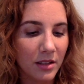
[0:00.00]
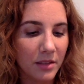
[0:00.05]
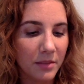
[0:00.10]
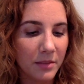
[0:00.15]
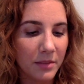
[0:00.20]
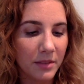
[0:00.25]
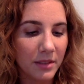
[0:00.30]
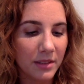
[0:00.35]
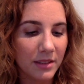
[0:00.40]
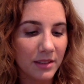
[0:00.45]

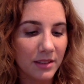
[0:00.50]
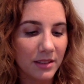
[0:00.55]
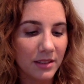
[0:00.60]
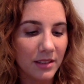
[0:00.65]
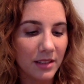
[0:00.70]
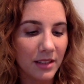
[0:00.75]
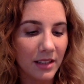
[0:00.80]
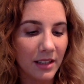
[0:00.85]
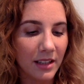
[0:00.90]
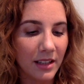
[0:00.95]
you
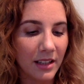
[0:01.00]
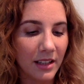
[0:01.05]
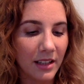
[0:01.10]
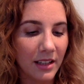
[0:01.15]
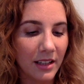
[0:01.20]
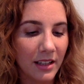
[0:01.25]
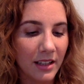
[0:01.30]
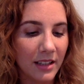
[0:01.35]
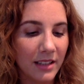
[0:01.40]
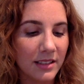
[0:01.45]

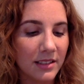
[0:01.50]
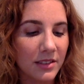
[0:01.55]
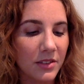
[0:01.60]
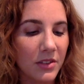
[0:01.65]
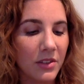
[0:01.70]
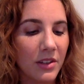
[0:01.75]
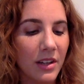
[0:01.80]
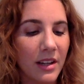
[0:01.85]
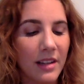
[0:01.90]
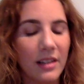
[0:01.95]
see, it's
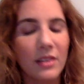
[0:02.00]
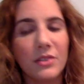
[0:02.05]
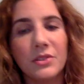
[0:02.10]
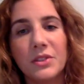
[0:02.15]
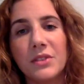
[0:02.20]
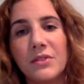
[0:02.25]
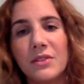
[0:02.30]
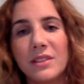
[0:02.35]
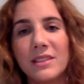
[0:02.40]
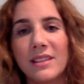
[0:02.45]
got like lots
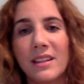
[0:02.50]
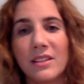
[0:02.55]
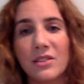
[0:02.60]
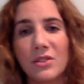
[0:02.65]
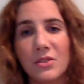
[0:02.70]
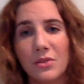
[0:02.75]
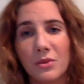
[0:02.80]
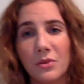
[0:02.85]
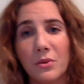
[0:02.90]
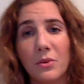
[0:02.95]
of
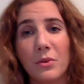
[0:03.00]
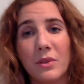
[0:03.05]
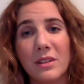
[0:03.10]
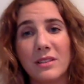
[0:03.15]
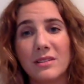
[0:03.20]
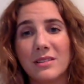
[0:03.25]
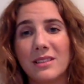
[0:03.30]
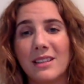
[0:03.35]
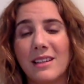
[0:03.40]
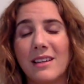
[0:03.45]
essential
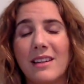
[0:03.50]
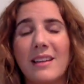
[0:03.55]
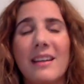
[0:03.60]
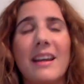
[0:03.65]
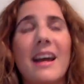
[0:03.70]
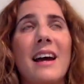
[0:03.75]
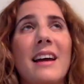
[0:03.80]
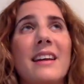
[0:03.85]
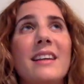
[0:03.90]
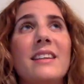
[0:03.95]
oils in,
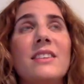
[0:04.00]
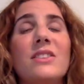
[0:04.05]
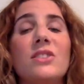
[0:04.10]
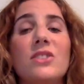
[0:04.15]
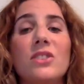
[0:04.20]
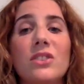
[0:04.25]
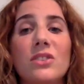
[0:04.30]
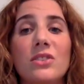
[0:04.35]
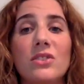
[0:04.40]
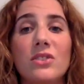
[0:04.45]
and it's
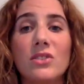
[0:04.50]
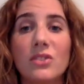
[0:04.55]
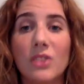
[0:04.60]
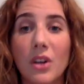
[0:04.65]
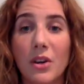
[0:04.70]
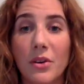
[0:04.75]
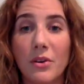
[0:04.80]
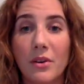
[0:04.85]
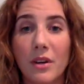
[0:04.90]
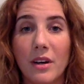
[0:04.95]
just
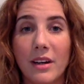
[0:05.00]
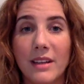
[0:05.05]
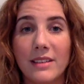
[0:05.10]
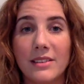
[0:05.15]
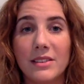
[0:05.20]
so nice.